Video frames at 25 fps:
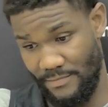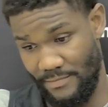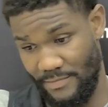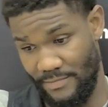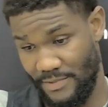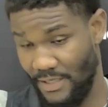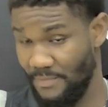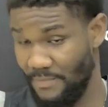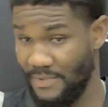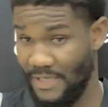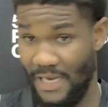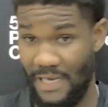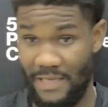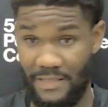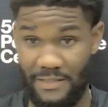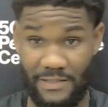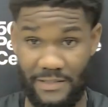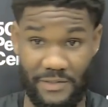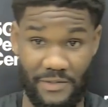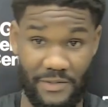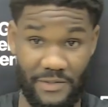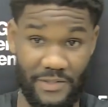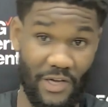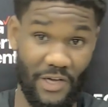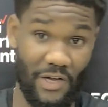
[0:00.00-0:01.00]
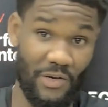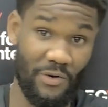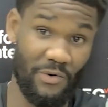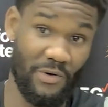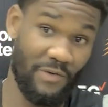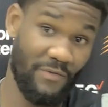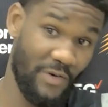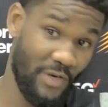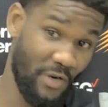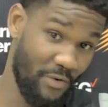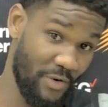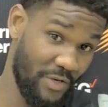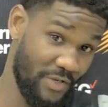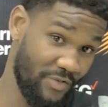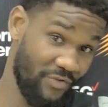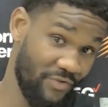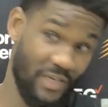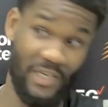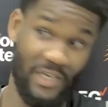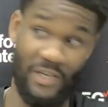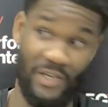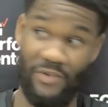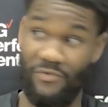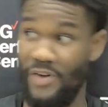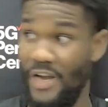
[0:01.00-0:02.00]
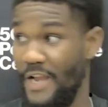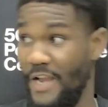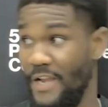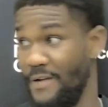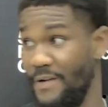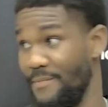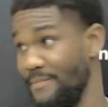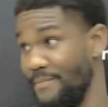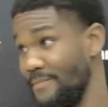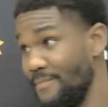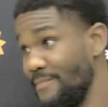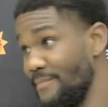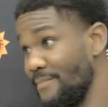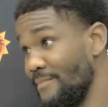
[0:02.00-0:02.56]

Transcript: Sometimes y'all don't even know. It's really random.